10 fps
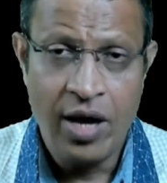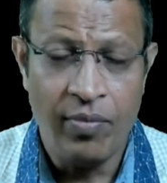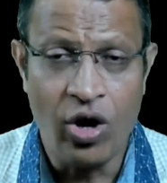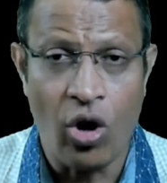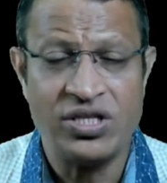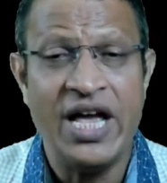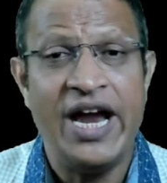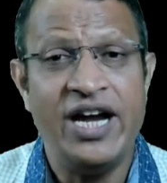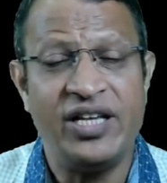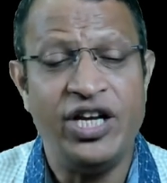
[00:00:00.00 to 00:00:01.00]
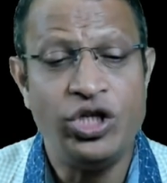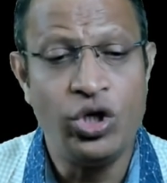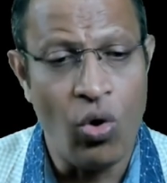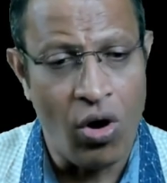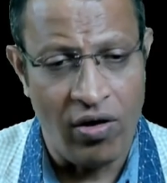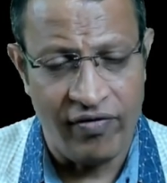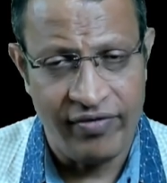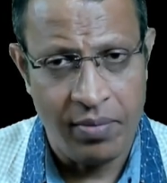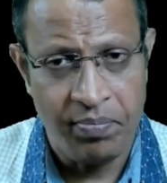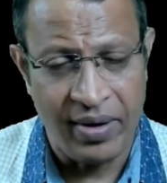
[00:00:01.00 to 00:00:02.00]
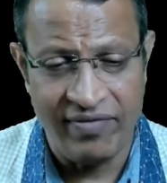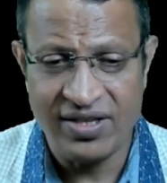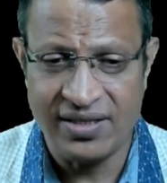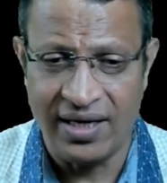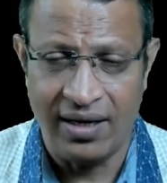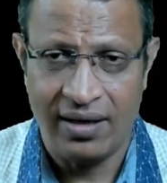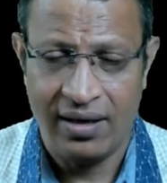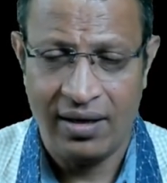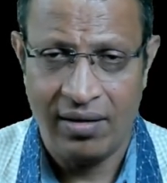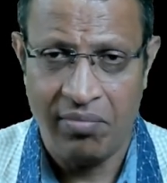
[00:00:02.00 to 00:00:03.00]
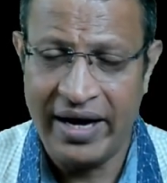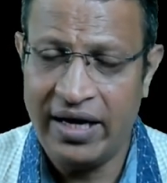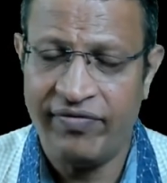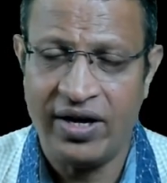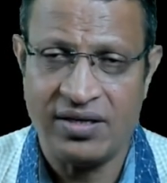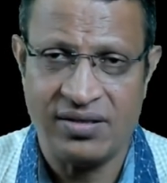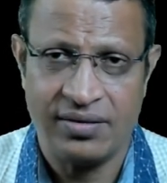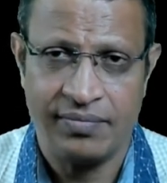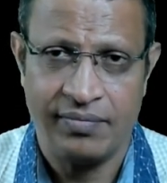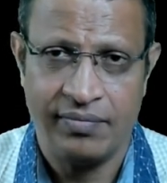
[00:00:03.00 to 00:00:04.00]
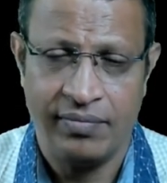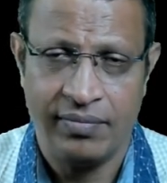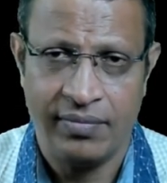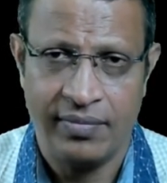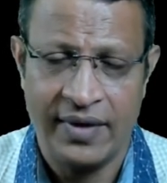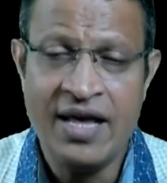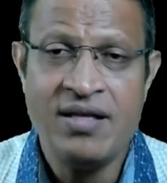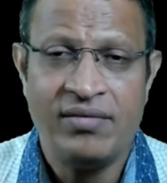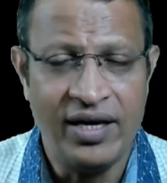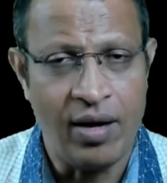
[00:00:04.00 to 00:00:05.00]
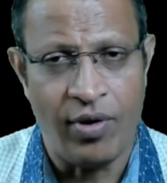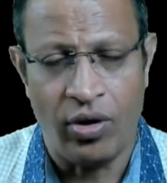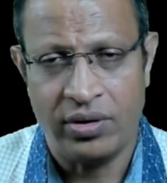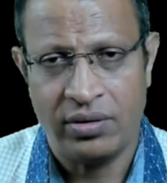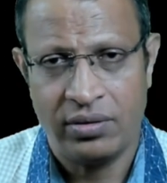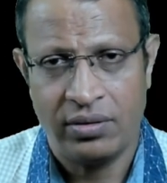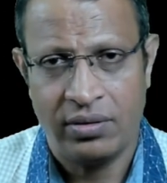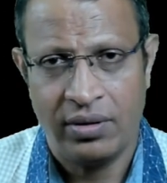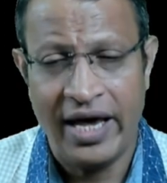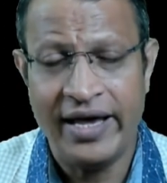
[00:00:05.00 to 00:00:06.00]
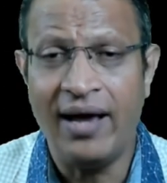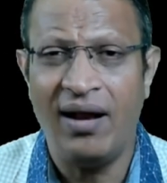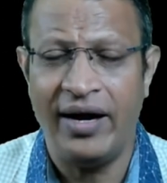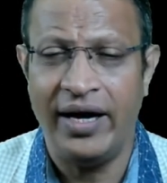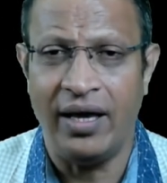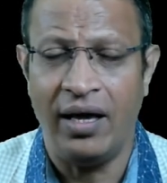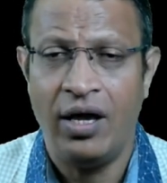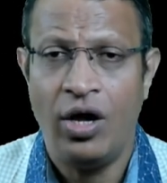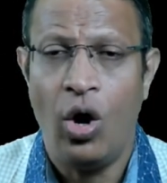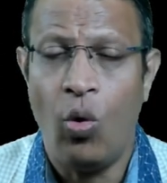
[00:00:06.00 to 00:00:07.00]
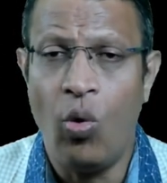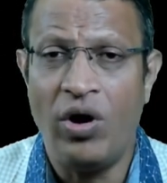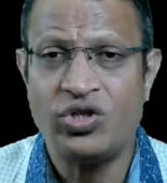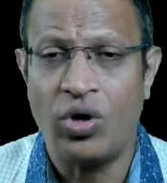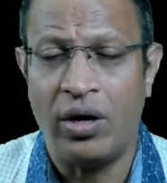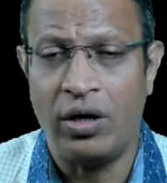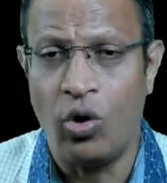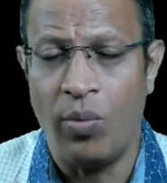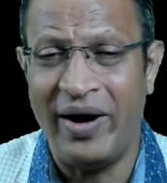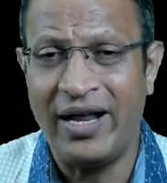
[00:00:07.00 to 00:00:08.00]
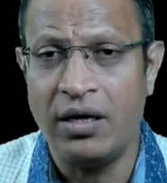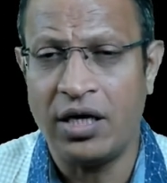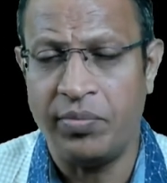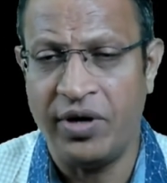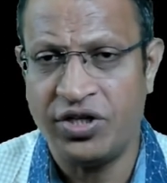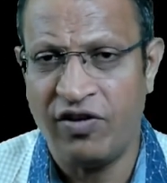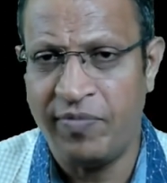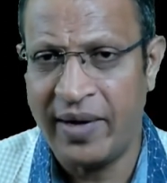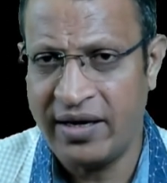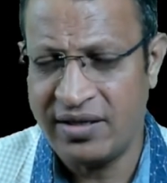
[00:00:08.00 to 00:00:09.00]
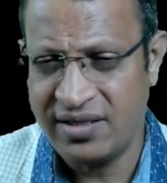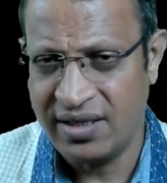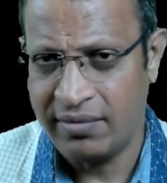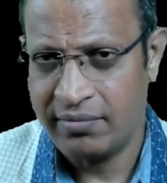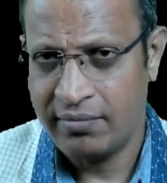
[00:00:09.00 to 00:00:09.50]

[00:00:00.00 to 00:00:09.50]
because it's an issue of privacy. My dear friends, think about a young lady who wants to undergo medical termination of pregnancy.